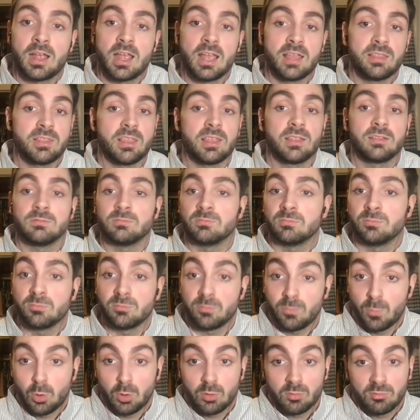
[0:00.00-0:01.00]
And then
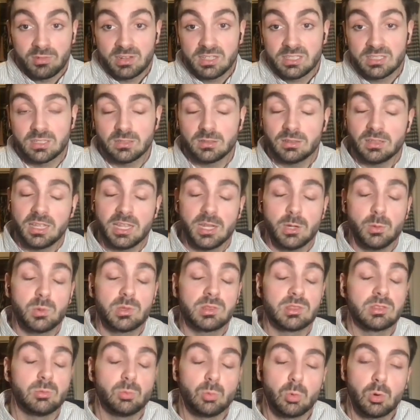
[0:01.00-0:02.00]
more recently
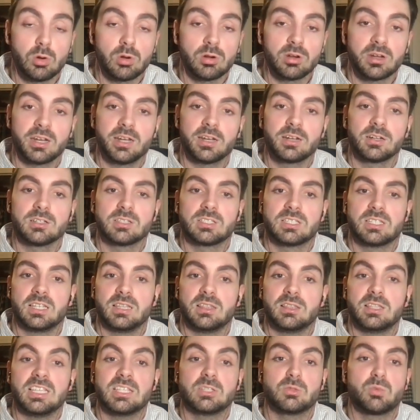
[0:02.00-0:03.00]
with the Warriors
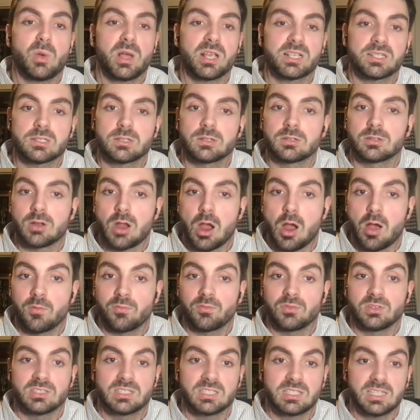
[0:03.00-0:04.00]
and these Western
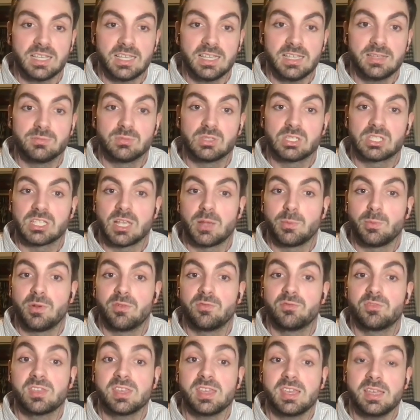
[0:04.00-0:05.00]
Conference teams, some
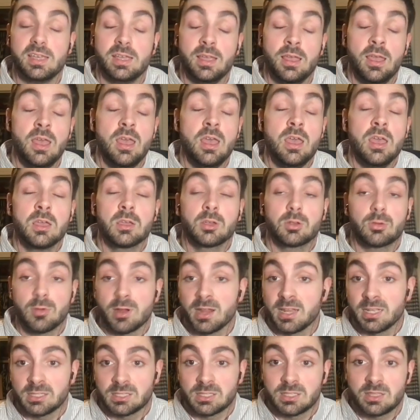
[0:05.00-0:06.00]
of the
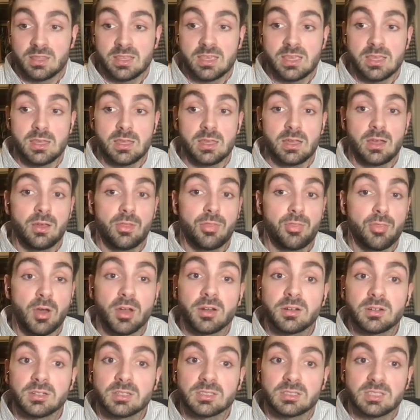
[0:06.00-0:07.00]
greats, the
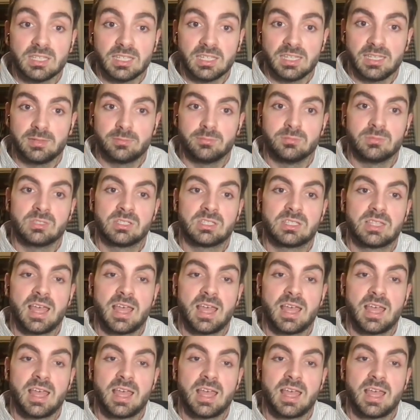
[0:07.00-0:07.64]
Thunder teams